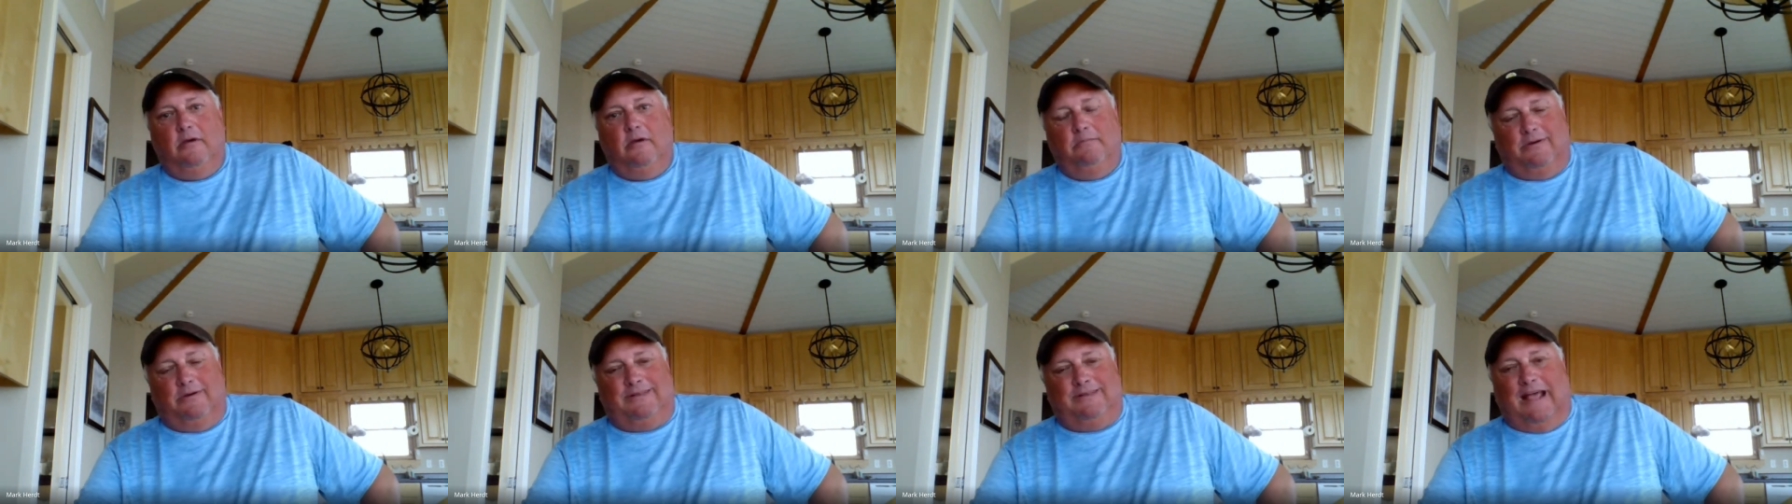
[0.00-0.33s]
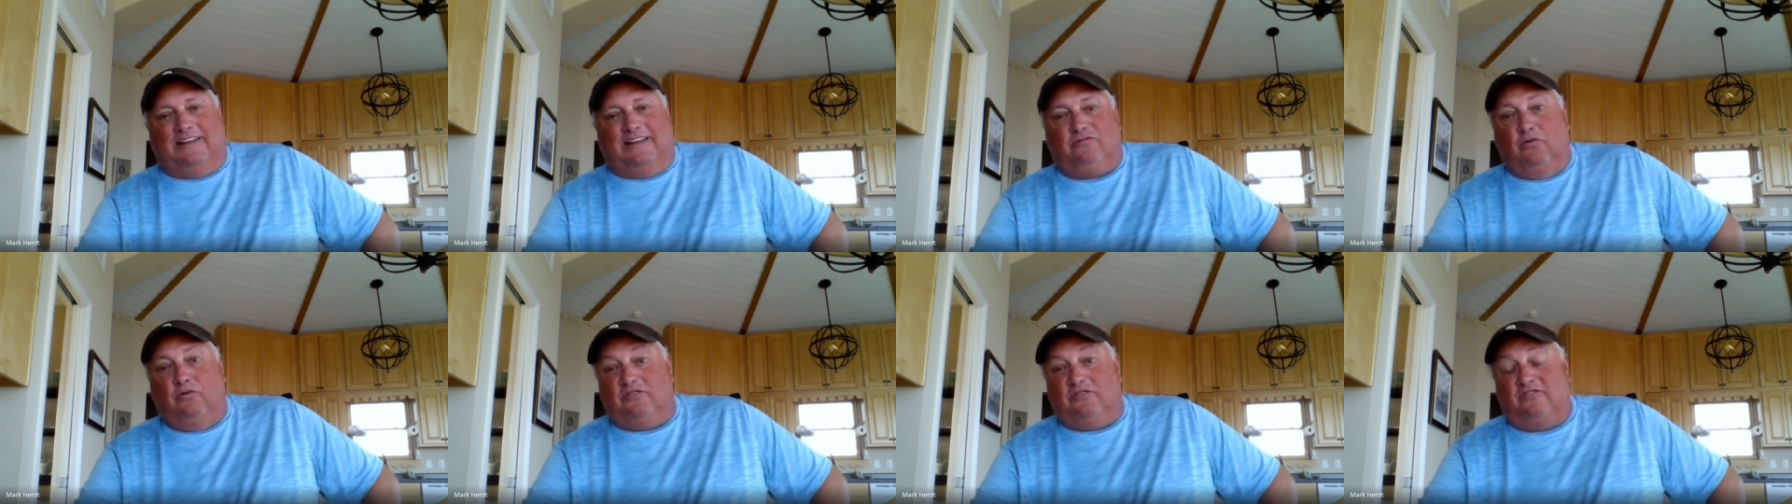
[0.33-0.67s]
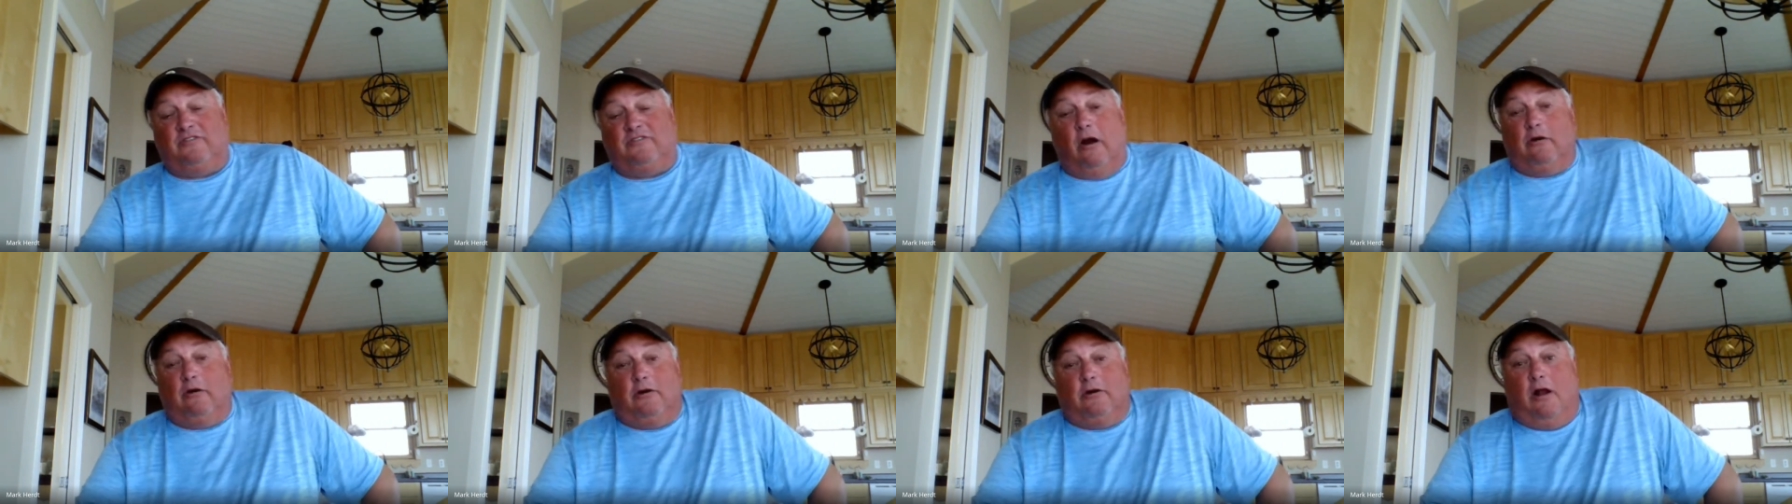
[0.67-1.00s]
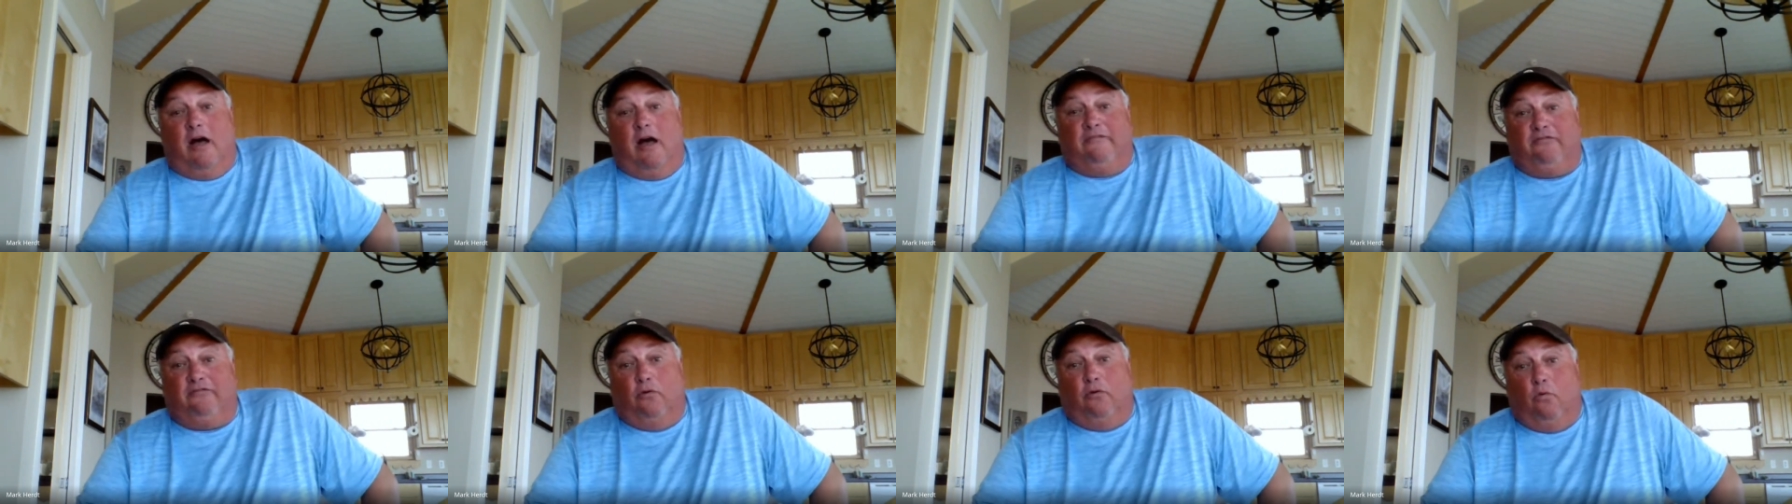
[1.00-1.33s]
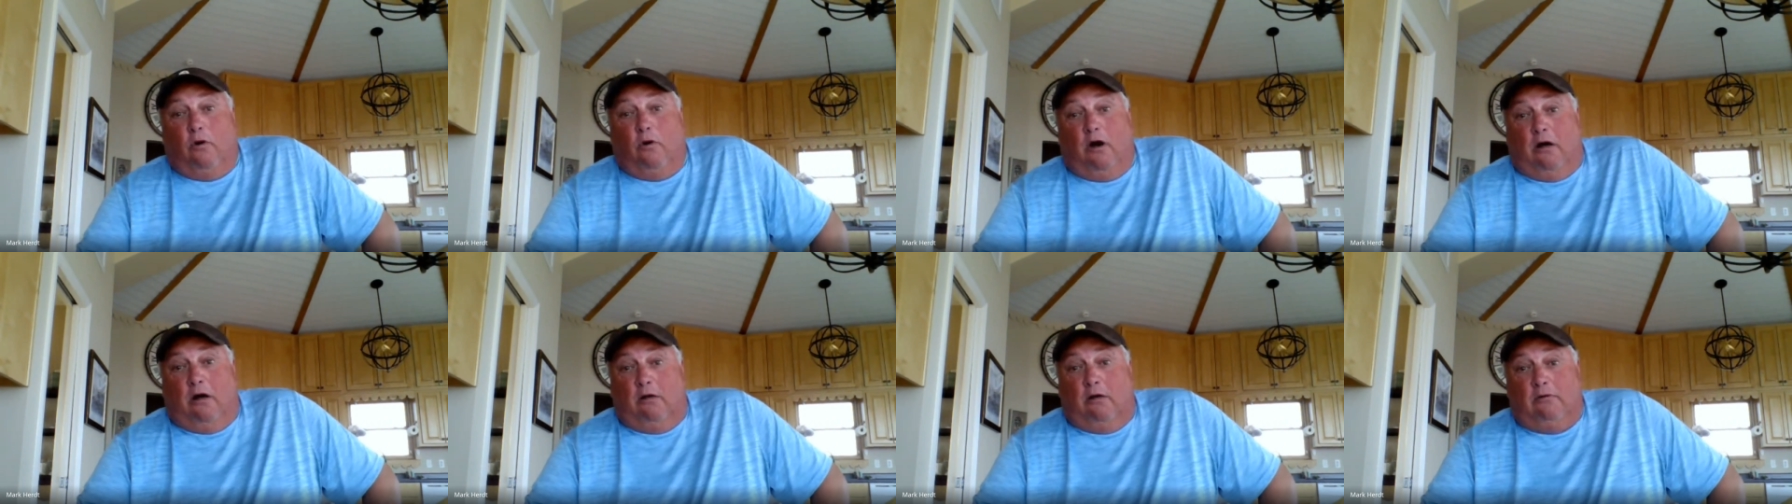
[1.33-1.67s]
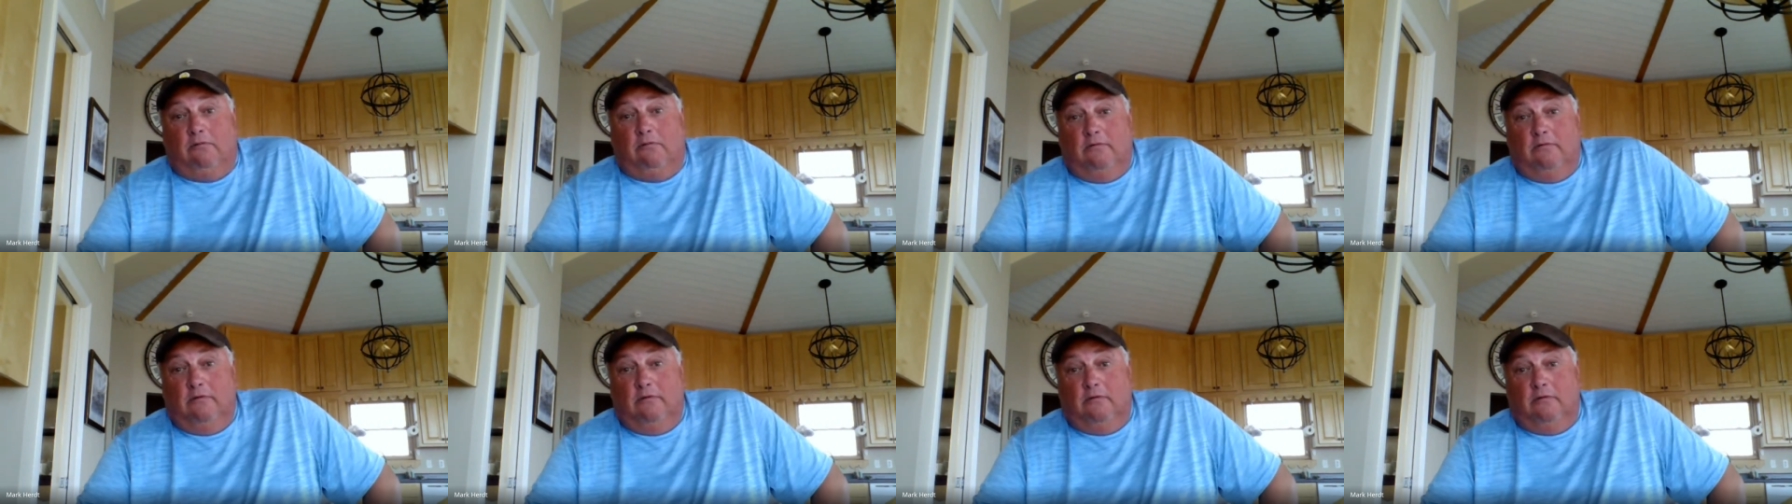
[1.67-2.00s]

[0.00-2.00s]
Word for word: But that's what started off the wall.